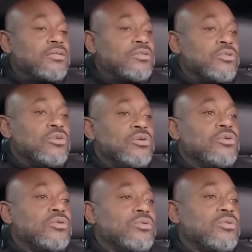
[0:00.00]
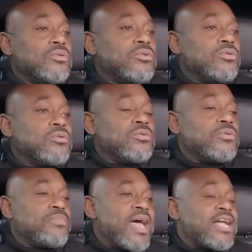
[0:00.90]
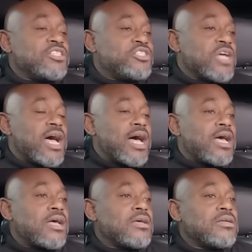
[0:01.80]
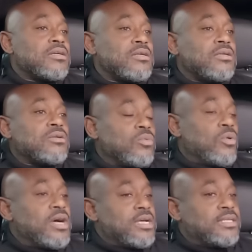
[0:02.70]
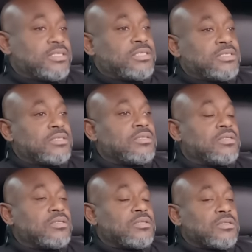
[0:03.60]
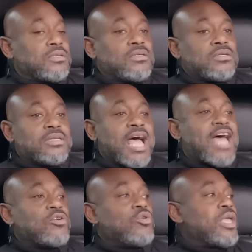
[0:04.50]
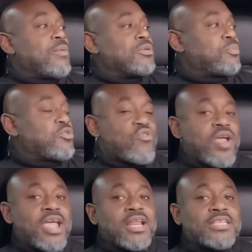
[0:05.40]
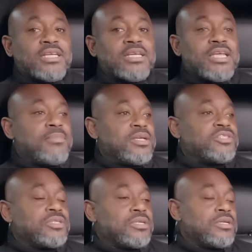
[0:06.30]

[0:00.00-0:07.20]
knew that Ja was not who he was portraying as an image.